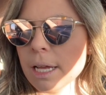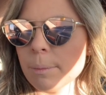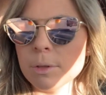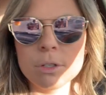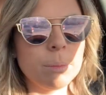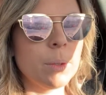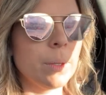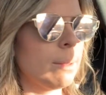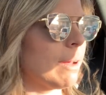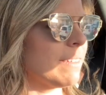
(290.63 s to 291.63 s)
I'm a little bit
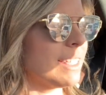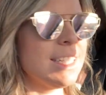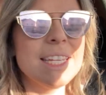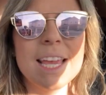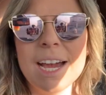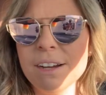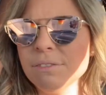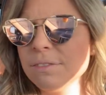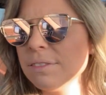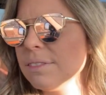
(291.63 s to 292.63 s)
worried about this decaf
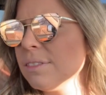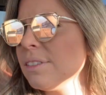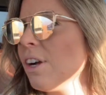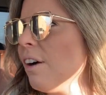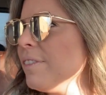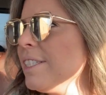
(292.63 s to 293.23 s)
coffee